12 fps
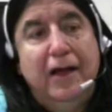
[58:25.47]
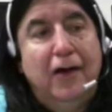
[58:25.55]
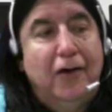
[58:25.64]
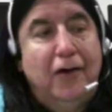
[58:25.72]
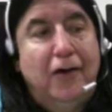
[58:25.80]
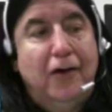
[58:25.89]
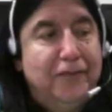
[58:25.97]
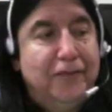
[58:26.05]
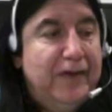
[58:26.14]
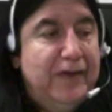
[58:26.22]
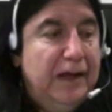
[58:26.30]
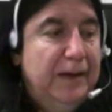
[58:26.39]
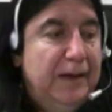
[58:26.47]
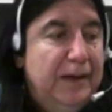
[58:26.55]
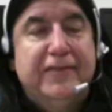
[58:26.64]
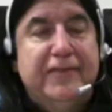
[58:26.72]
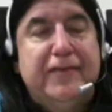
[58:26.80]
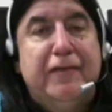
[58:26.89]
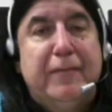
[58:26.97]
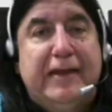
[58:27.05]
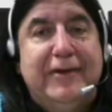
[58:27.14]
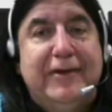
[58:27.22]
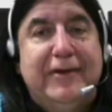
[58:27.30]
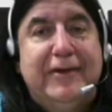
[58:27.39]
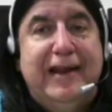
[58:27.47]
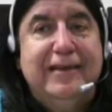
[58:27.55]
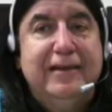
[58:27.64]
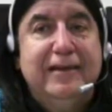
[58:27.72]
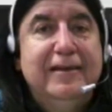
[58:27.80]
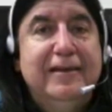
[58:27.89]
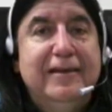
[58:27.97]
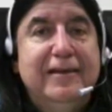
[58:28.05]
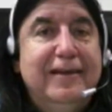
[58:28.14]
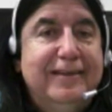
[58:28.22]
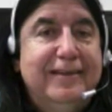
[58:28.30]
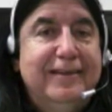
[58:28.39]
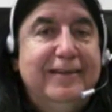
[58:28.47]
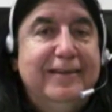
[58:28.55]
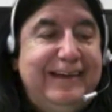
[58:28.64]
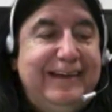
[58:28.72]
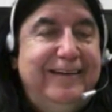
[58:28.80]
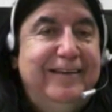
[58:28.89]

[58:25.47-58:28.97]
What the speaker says: of the philosophy of metaReality. Thank you.